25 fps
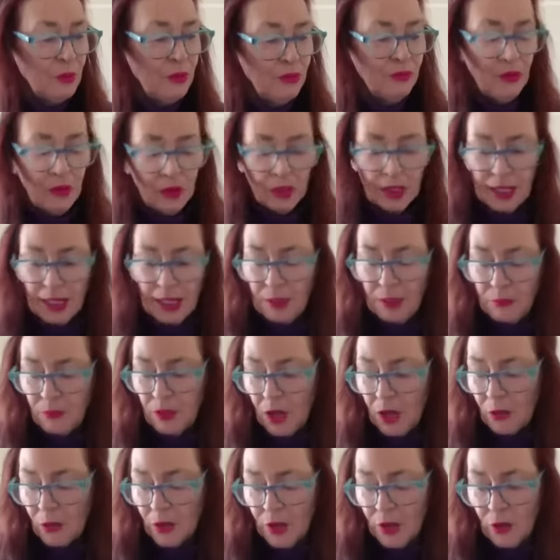We've got to keep
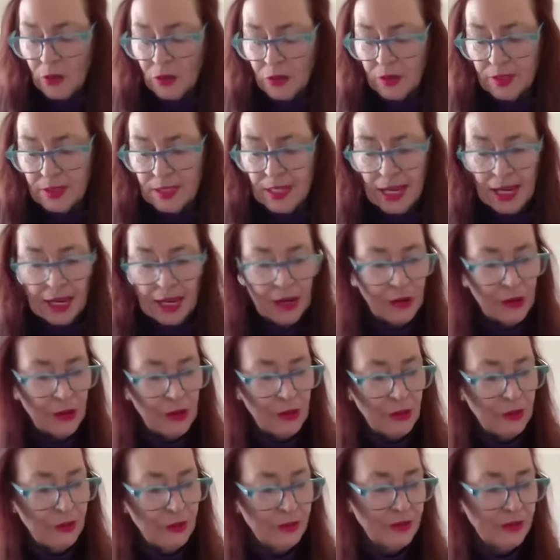going on the
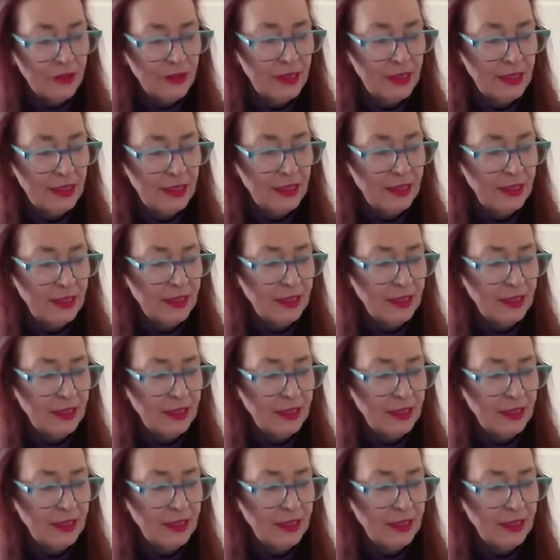tariffs.